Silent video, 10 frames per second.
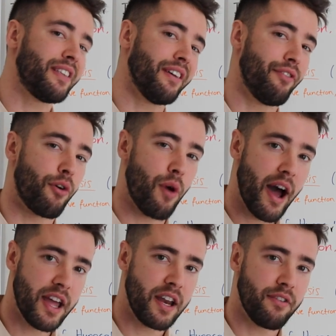eat a
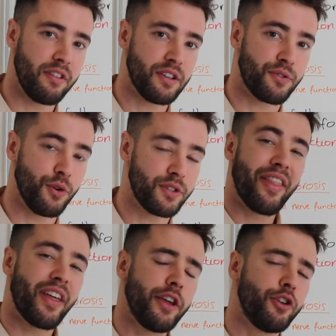variety of these foods
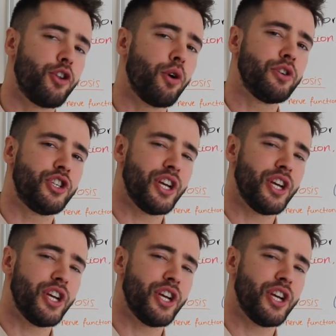and that you don't